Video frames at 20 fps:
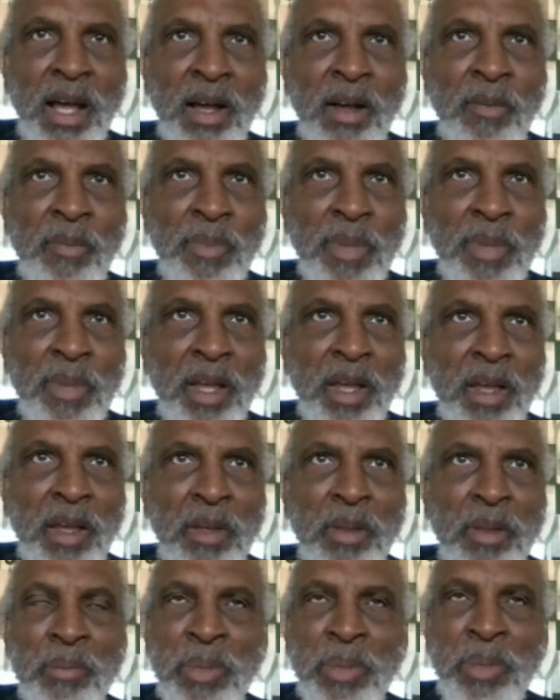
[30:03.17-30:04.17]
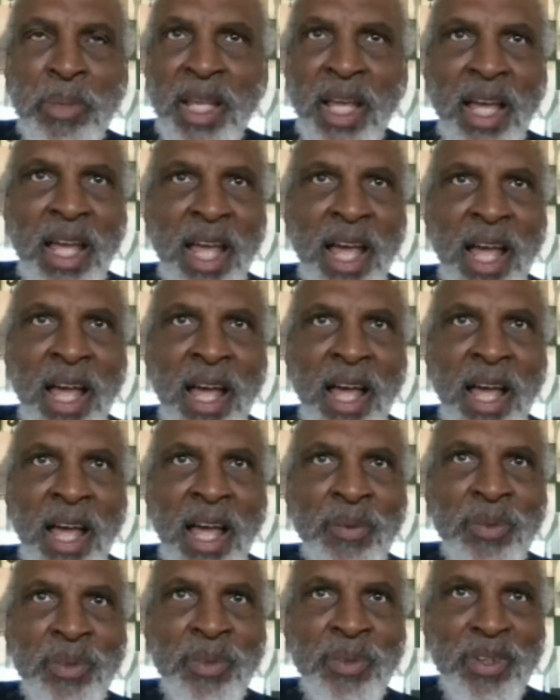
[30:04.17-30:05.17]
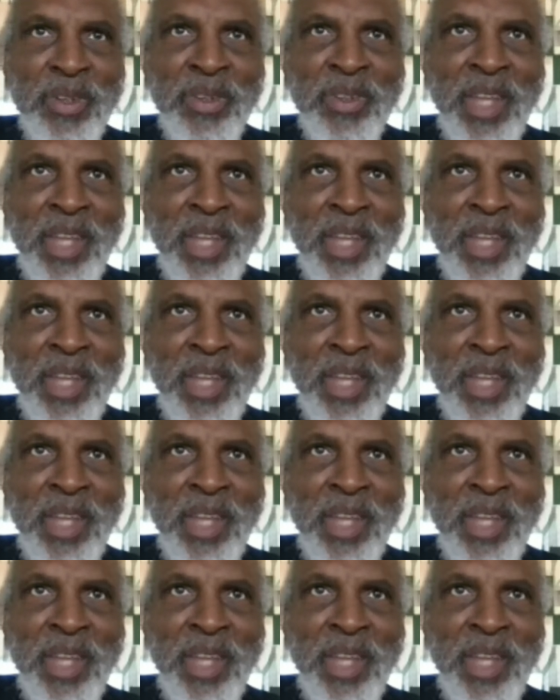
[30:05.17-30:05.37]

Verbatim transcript: Uh, but um,